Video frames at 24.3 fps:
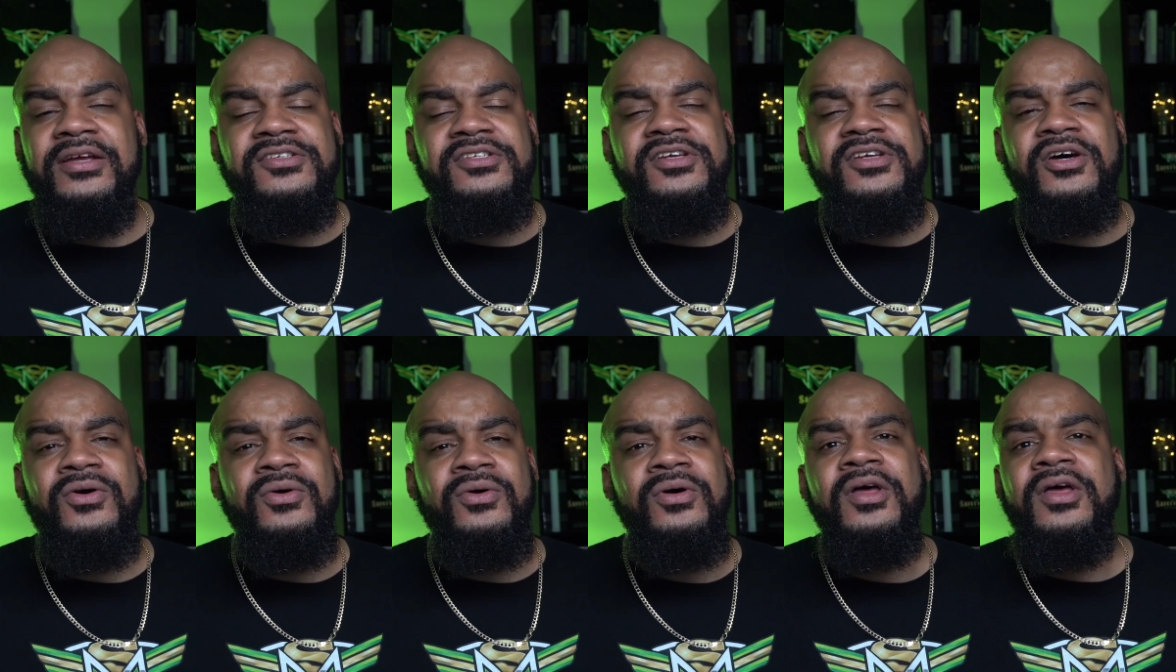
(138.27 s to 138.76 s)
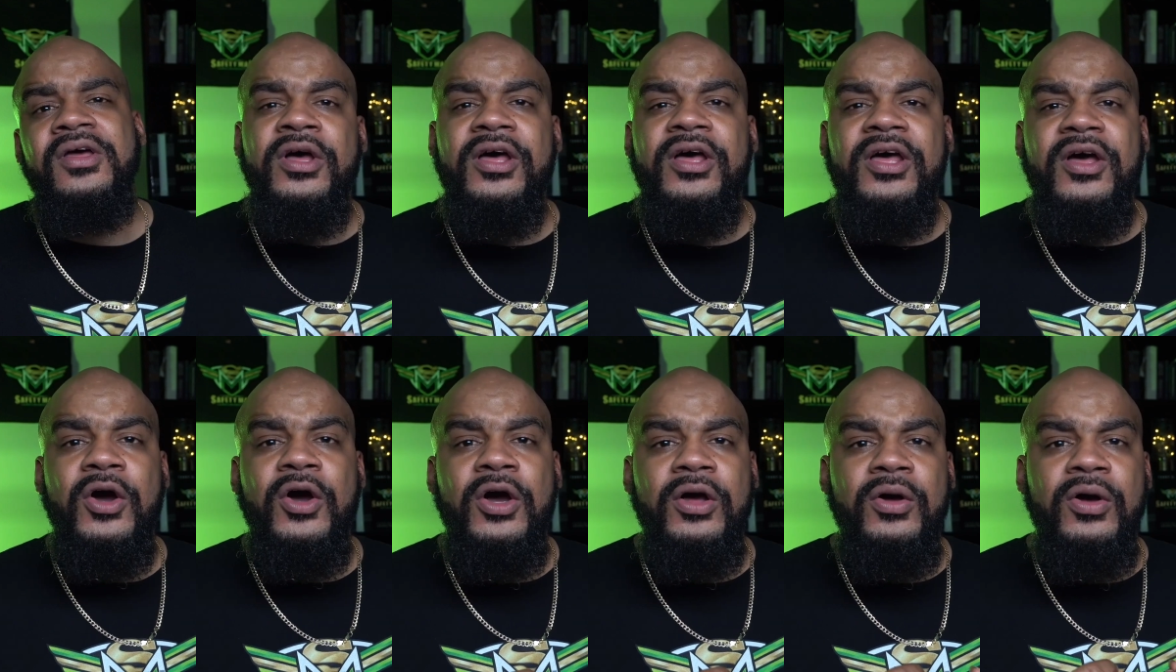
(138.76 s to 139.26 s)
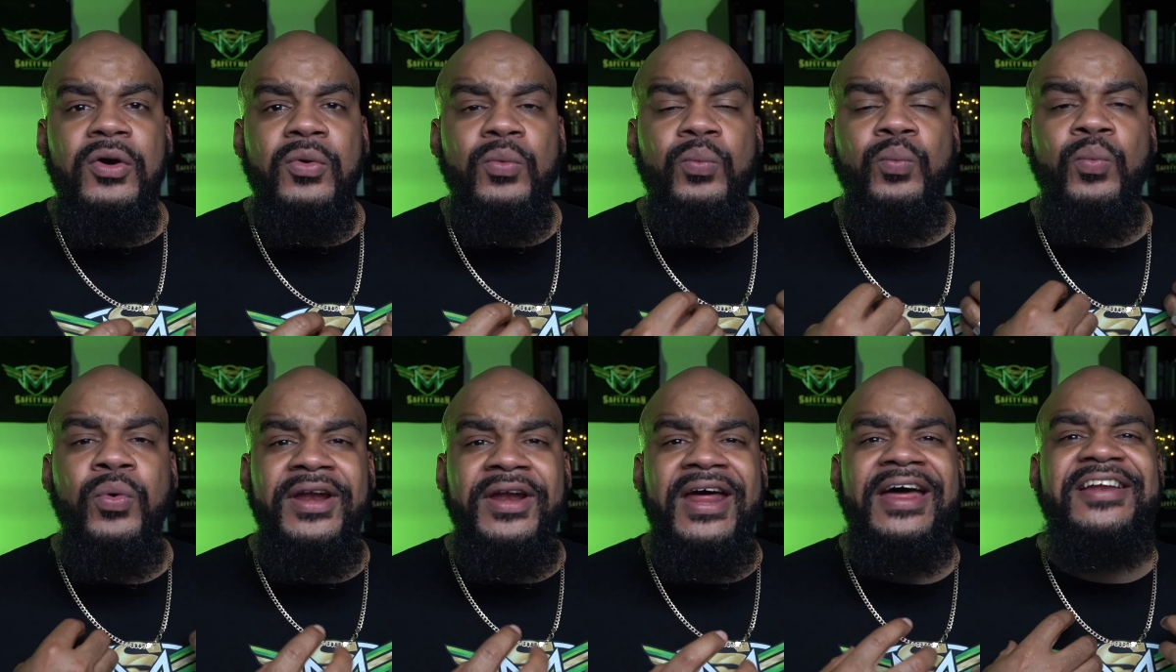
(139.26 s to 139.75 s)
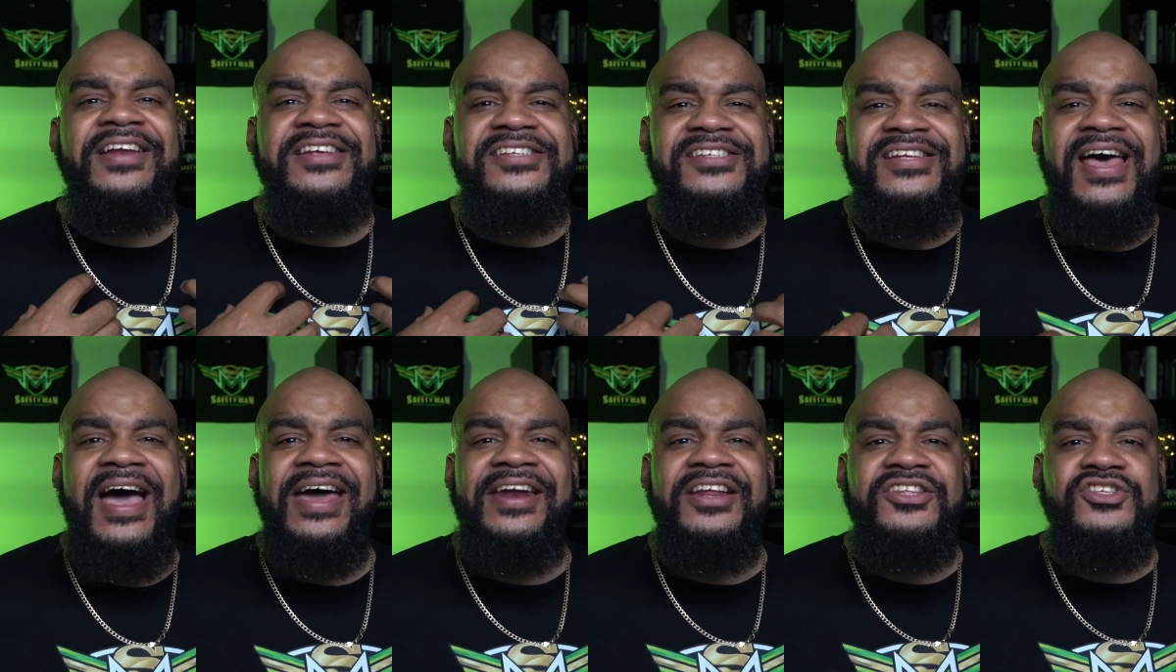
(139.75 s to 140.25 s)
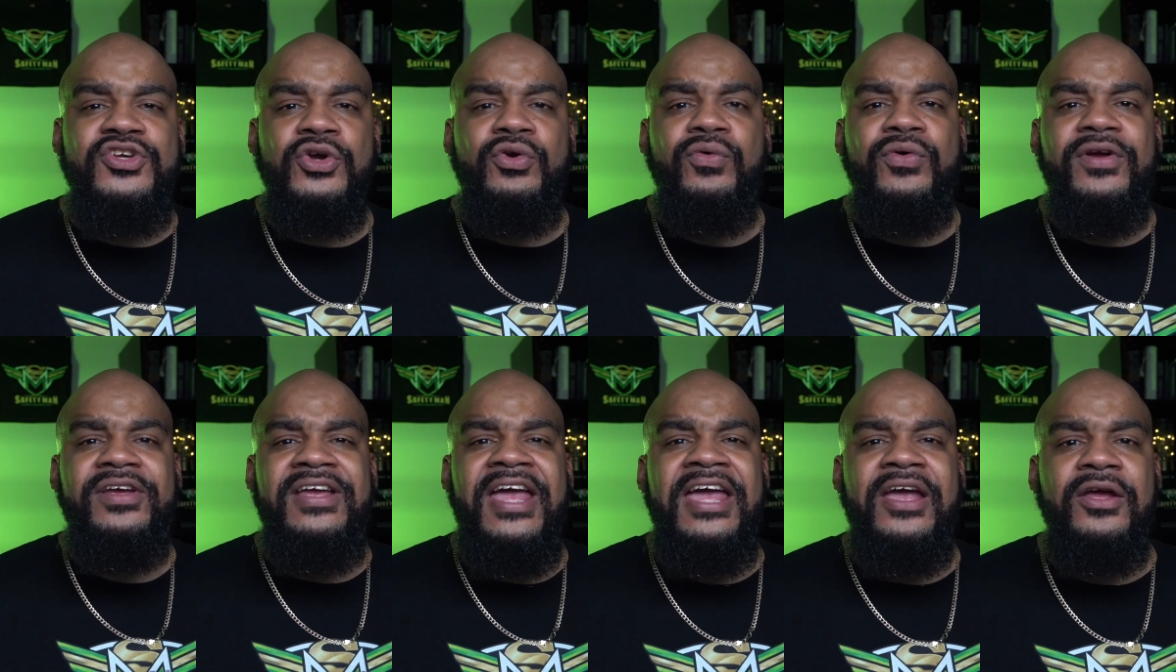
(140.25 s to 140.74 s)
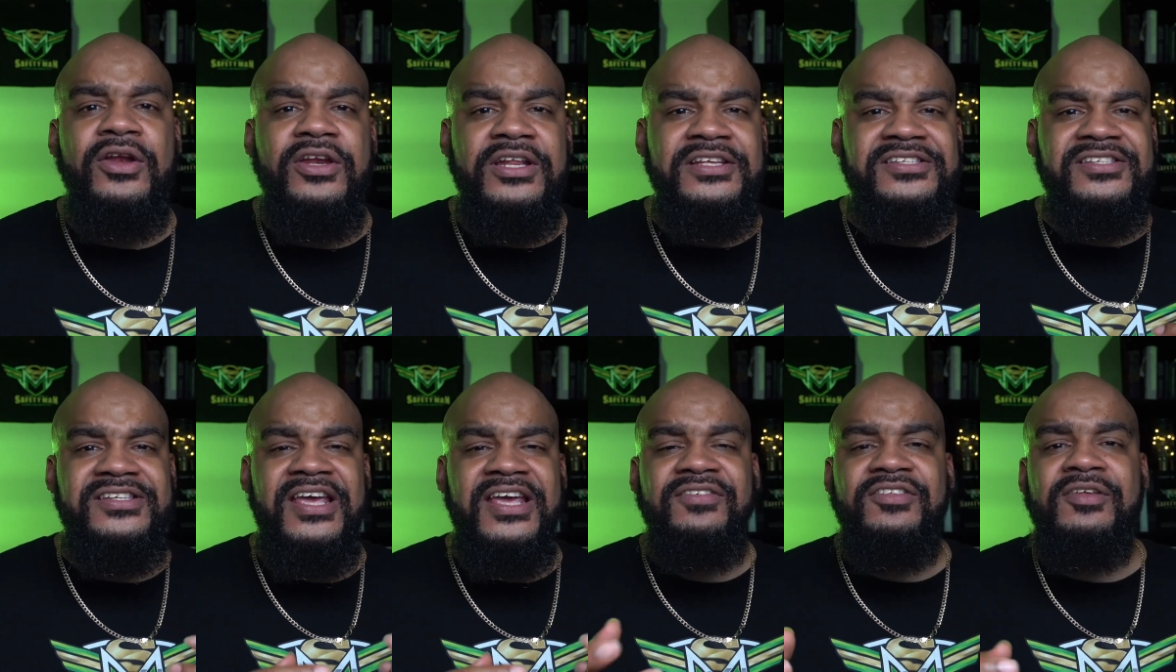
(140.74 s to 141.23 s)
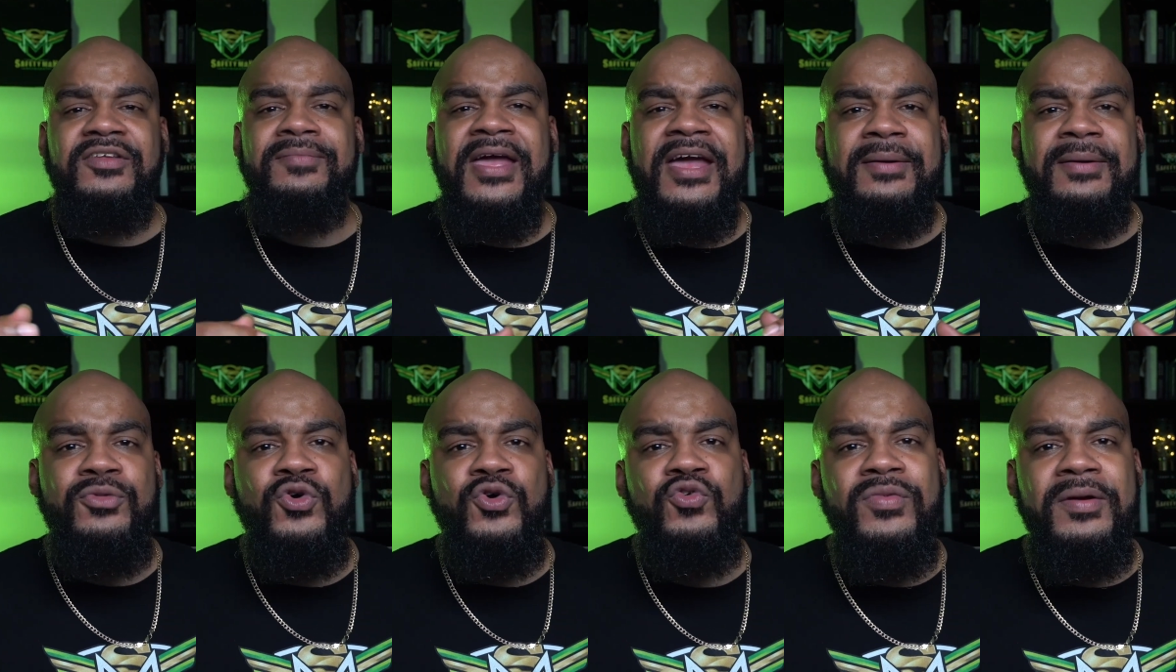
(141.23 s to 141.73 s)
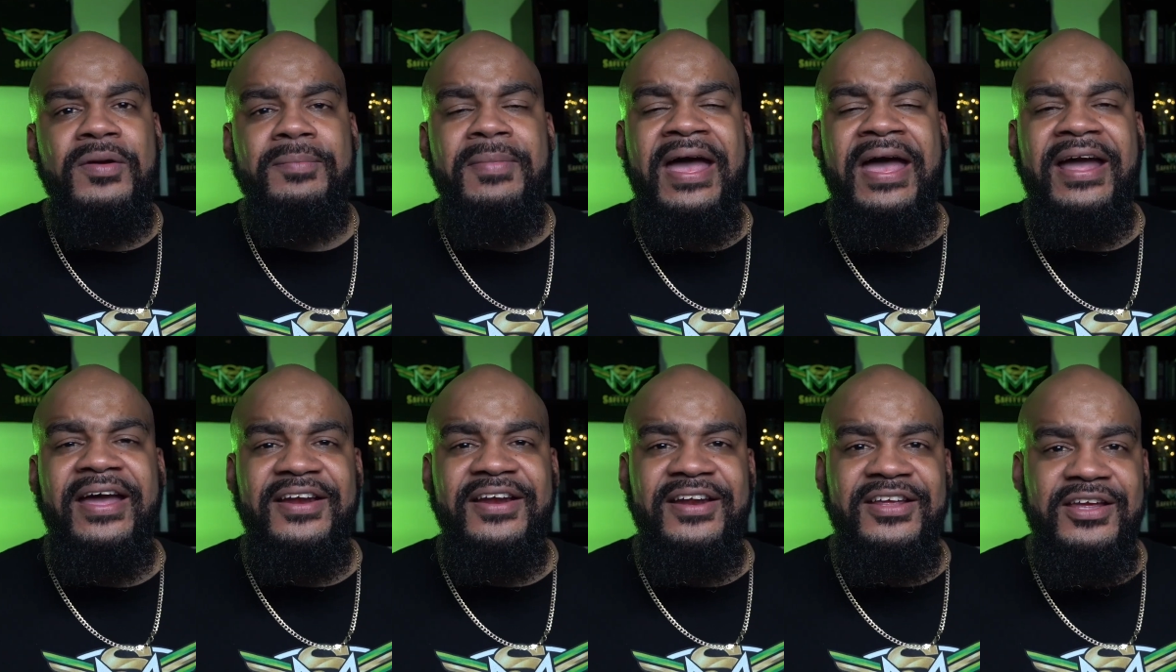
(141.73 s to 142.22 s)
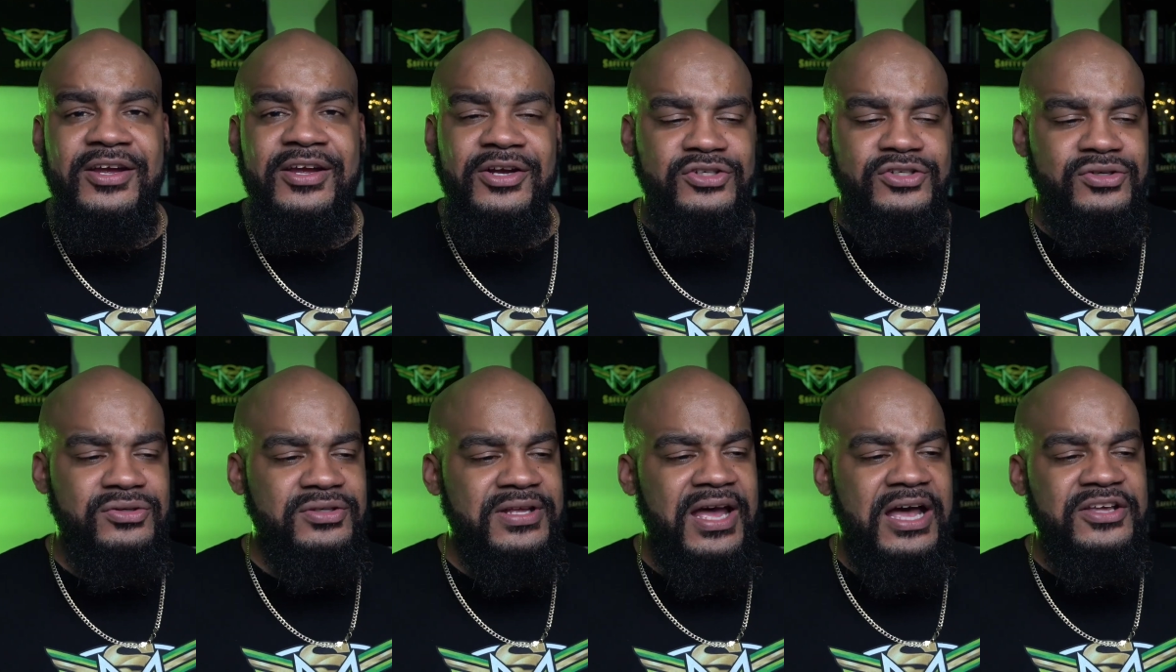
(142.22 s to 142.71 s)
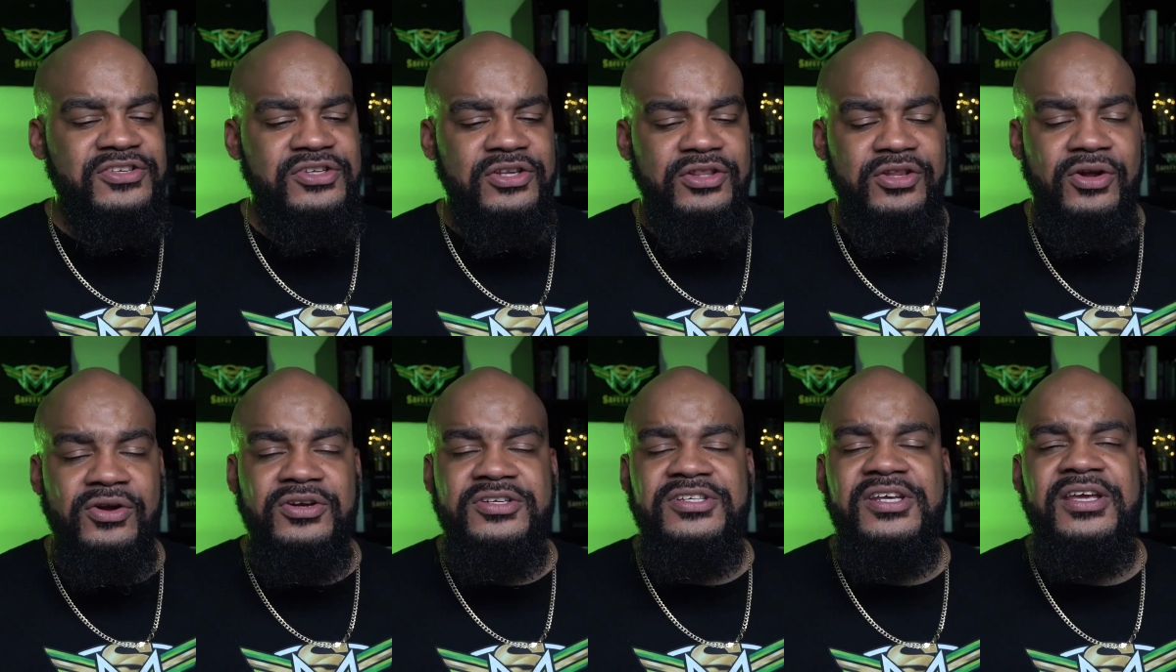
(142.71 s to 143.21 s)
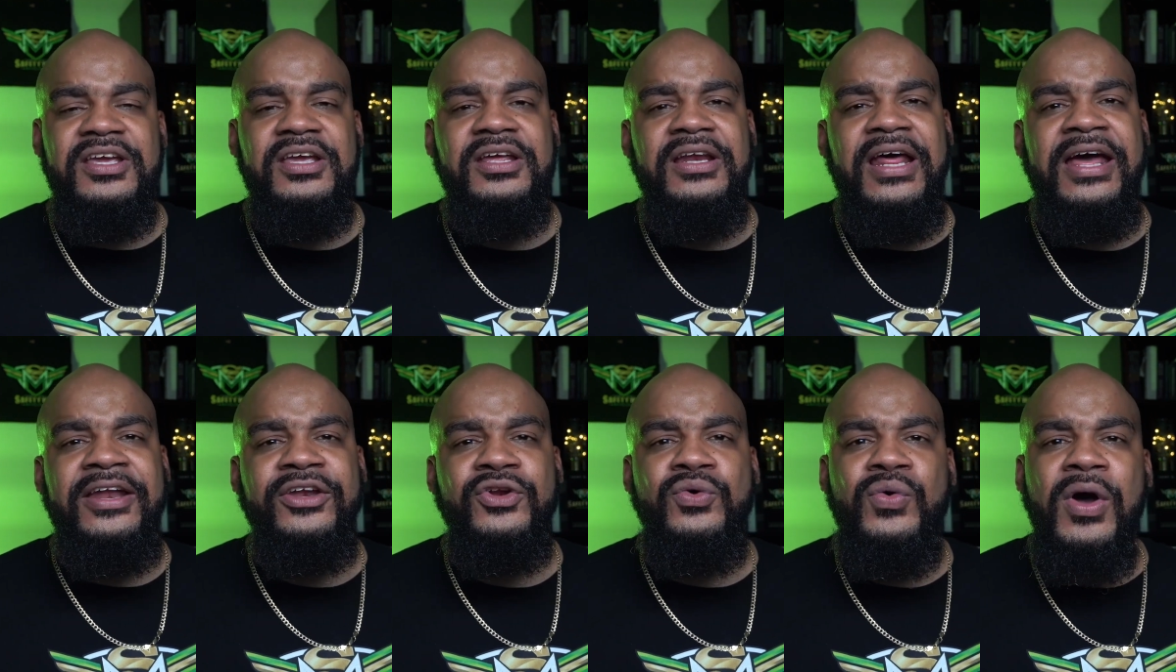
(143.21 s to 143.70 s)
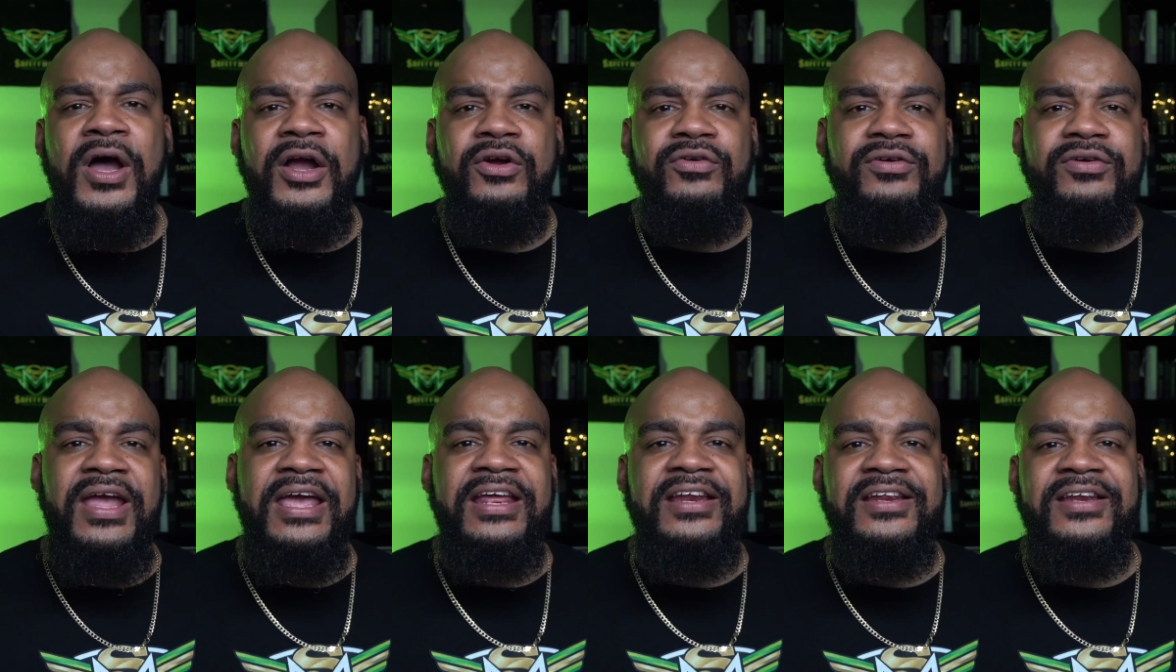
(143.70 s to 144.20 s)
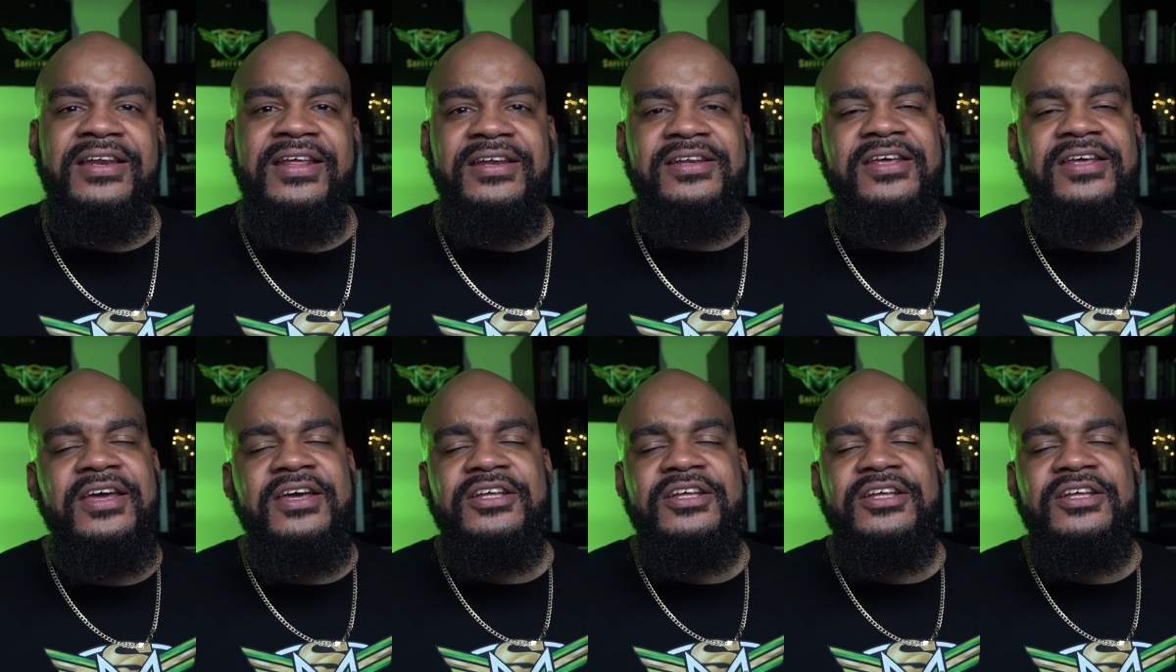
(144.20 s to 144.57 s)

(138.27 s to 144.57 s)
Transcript: So when I decided to create the Safety Man Movement back in the year 2013, I knew I created it